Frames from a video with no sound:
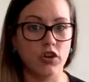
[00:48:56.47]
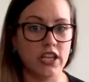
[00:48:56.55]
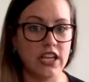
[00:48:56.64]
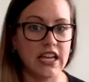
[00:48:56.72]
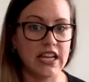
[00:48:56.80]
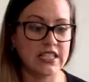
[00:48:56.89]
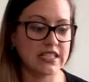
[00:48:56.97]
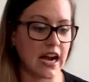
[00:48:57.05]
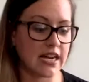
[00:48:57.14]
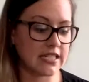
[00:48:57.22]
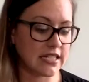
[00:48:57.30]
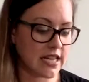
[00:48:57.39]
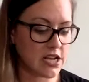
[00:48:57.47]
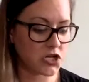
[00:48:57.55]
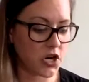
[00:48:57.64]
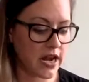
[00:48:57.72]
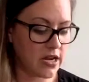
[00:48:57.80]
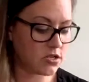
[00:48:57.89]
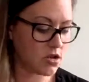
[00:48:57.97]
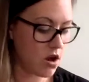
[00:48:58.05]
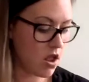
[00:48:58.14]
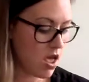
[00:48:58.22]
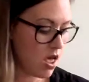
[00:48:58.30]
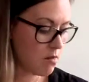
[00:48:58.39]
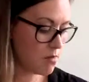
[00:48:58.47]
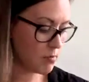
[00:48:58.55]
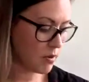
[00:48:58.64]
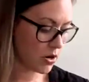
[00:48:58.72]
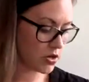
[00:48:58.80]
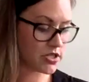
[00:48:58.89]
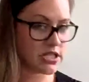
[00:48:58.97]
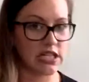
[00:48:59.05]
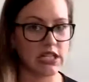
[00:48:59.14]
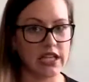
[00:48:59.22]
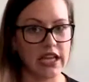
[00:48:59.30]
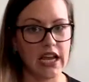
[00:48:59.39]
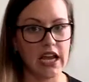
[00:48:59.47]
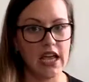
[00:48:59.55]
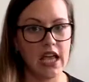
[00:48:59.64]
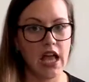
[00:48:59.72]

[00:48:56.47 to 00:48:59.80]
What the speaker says: really excited to get your hands on. But personally,